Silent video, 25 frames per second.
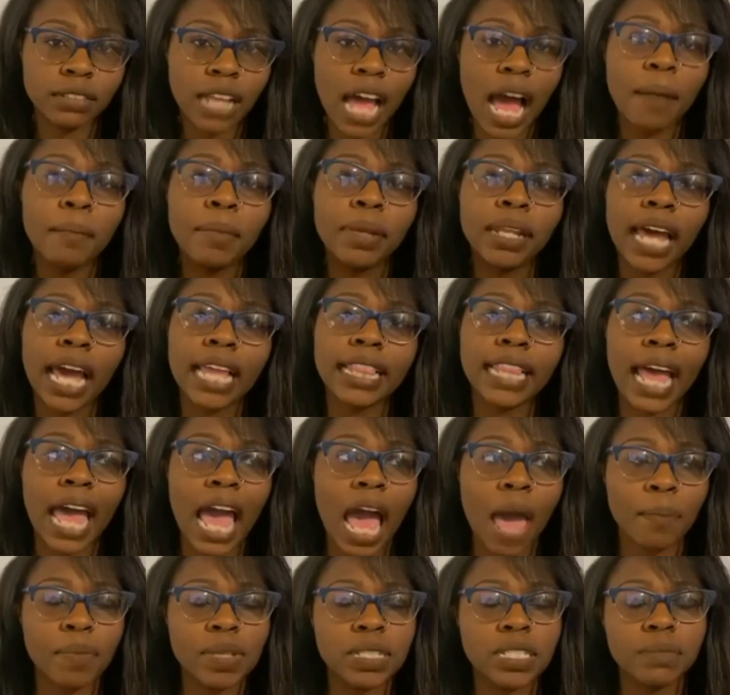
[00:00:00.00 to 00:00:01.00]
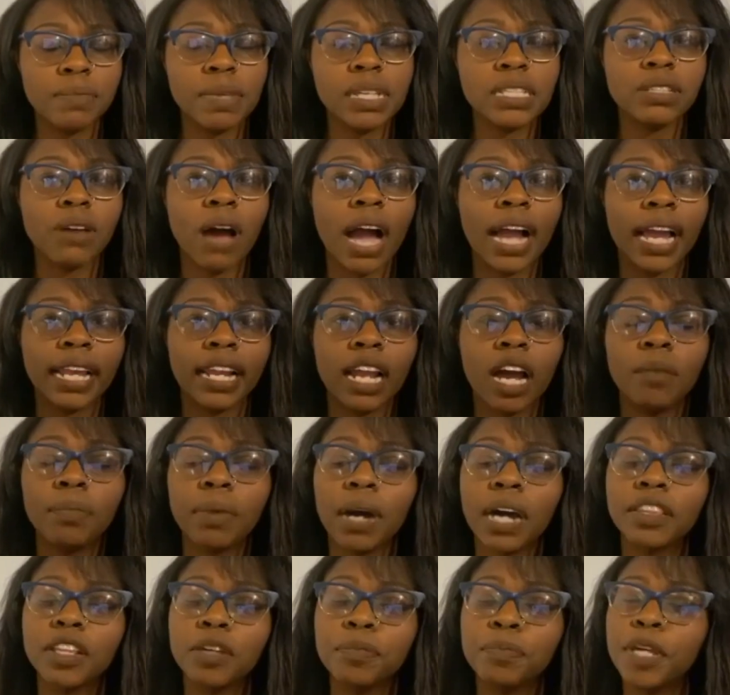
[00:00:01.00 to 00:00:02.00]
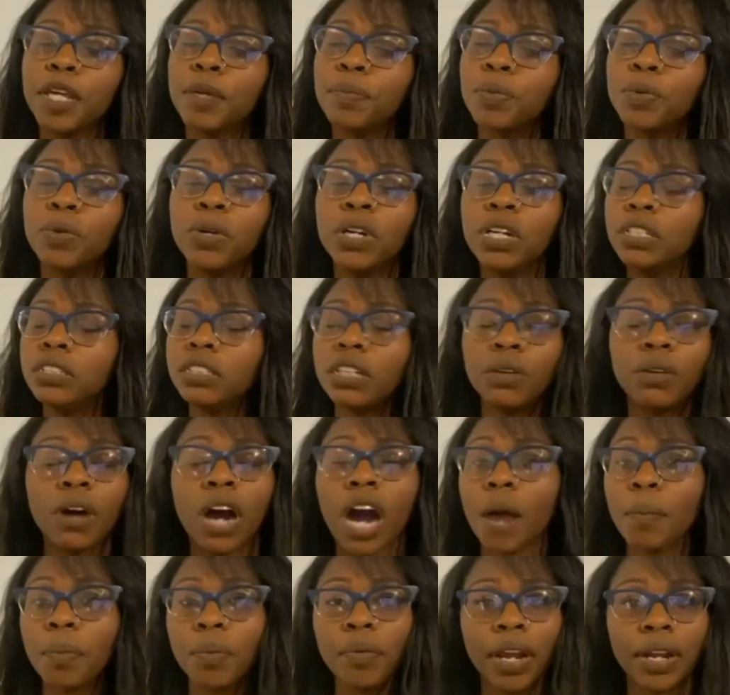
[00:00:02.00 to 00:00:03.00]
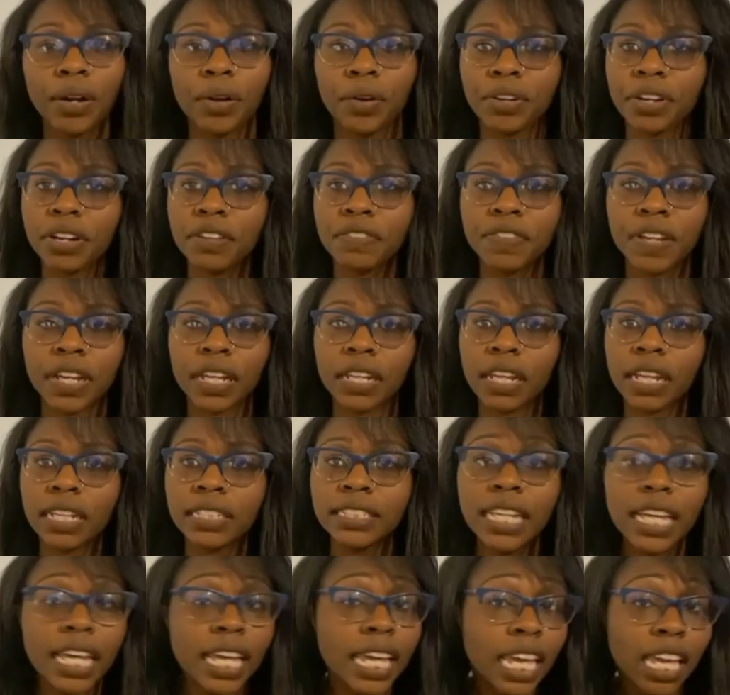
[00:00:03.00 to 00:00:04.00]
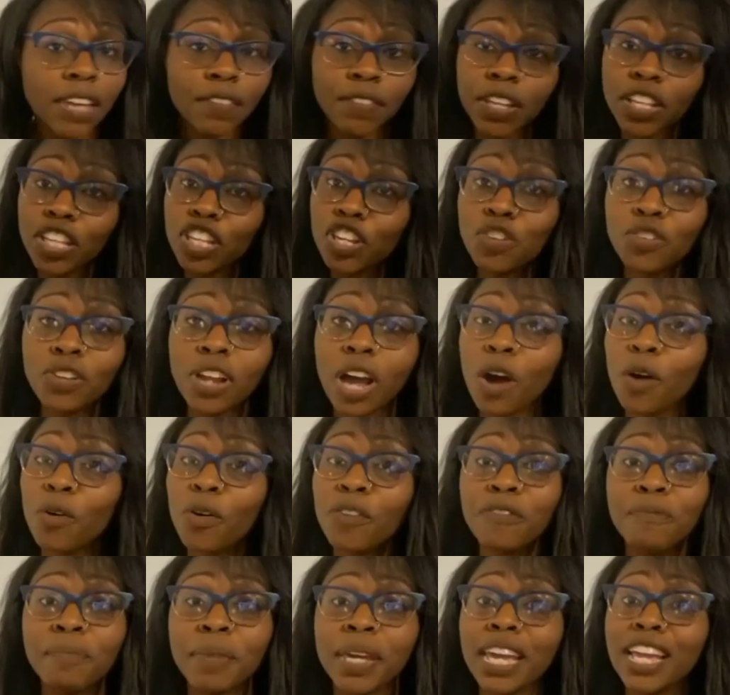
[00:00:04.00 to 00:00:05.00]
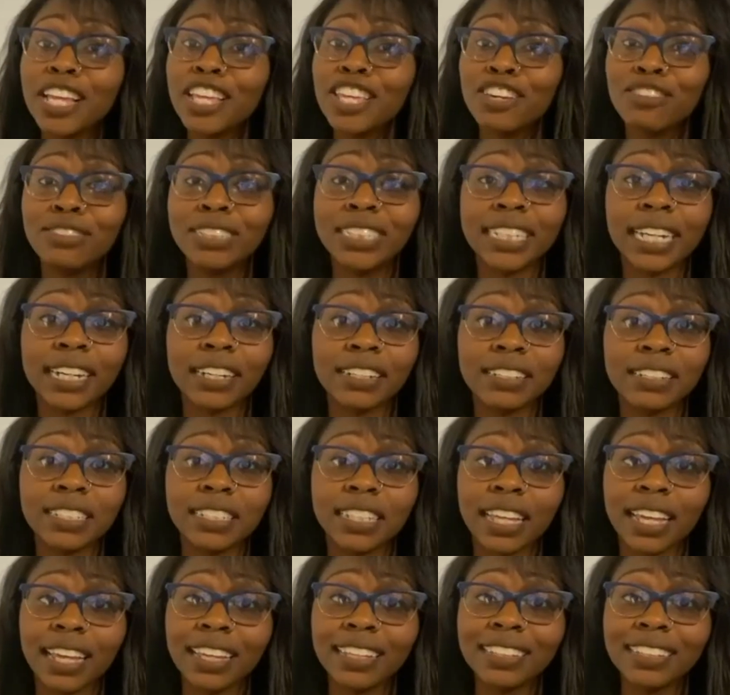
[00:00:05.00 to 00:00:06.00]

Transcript: I'm glad that happened to me so I can help other people. Don't operate on your feelings. Even, with me and you, Chelsea.